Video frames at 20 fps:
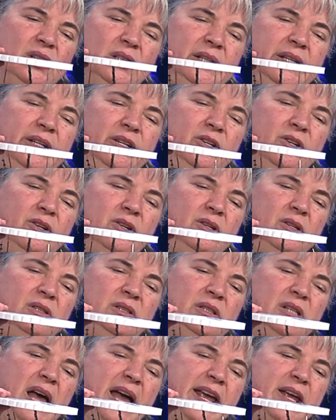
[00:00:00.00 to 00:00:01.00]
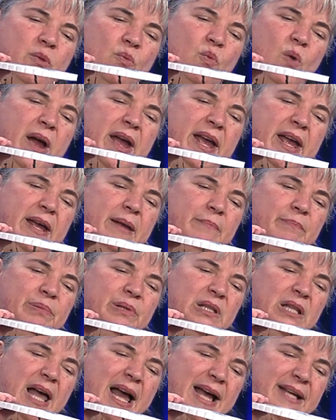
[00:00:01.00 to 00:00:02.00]
little lightweight
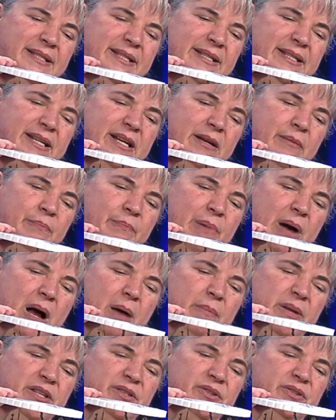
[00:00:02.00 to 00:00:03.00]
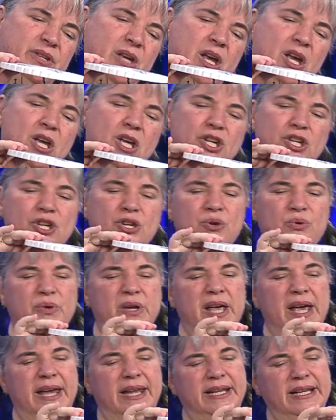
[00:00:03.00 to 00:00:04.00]
plastic bobbins. You
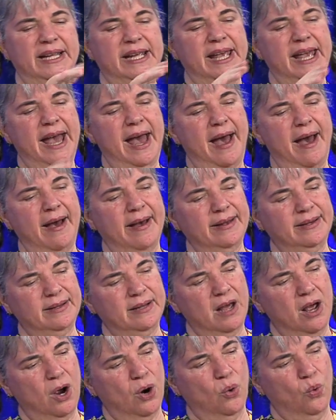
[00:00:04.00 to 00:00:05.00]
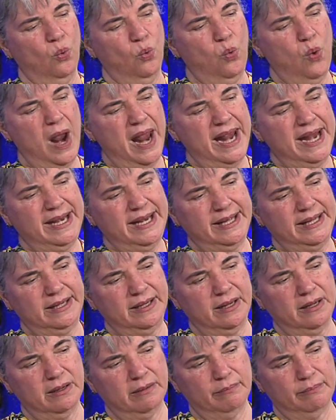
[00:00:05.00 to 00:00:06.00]
can get
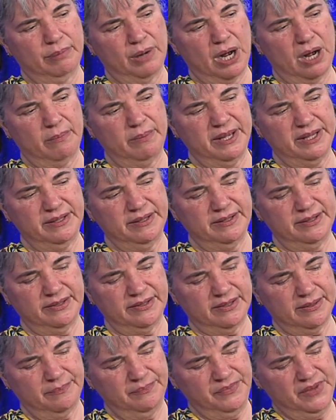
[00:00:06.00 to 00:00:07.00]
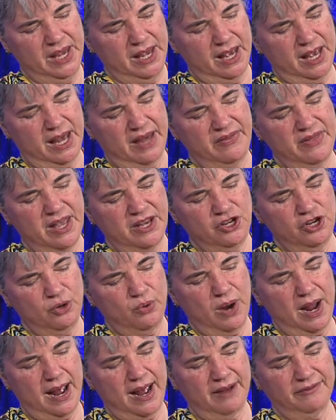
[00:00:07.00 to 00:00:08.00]
weighted bobbins, and then you
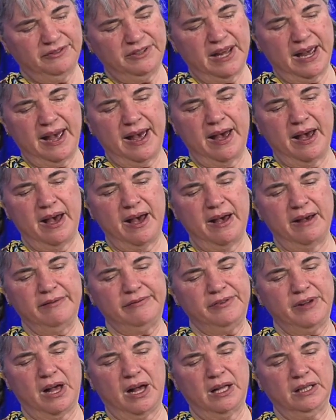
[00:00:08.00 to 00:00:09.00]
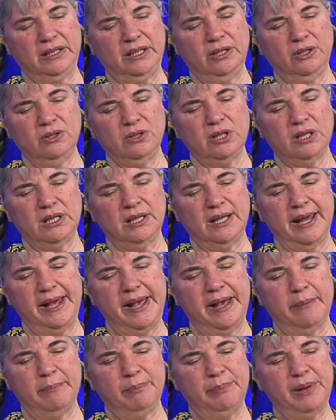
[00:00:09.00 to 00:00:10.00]
have to have a little
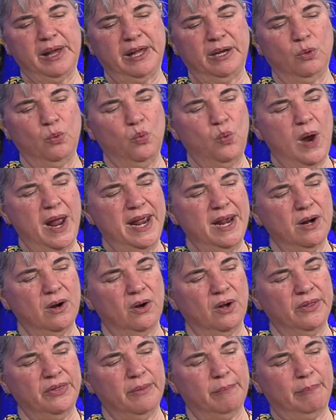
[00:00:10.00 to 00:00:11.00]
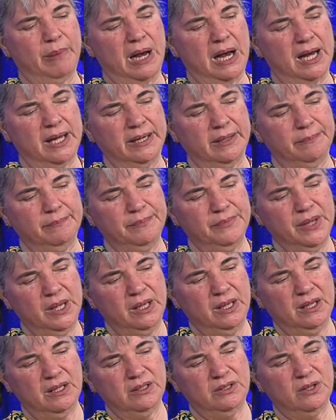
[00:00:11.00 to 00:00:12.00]
clamp and a weight on the bottom
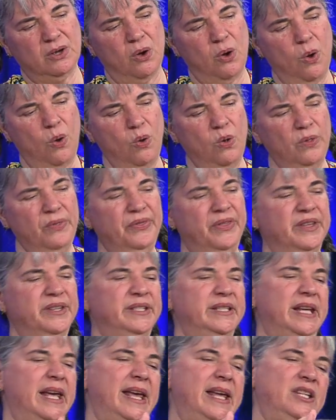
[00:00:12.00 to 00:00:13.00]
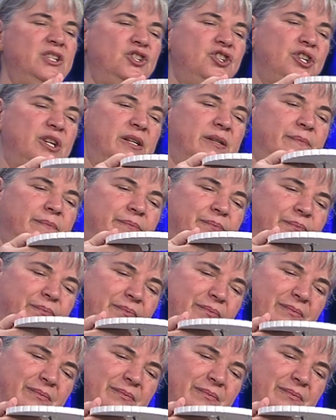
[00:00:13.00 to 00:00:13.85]
to hold the tension.